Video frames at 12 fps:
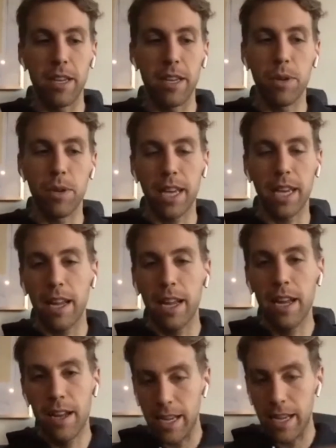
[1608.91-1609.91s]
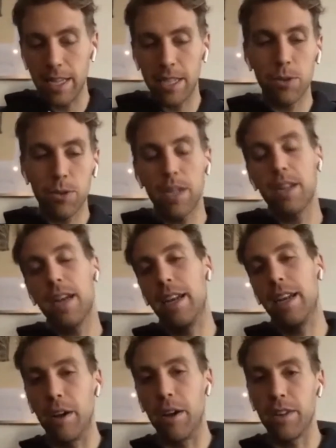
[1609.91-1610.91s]
You want to get into it and
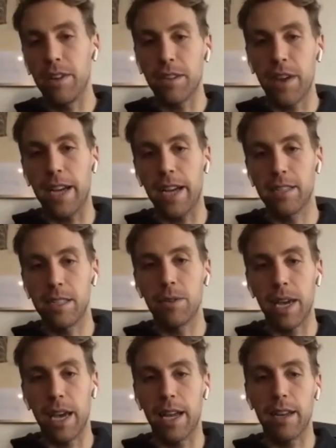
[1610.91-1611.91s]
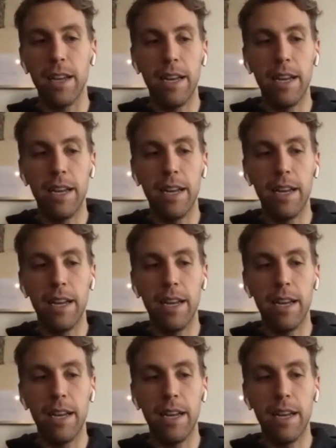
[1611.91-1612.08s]
out of it as fast as you can.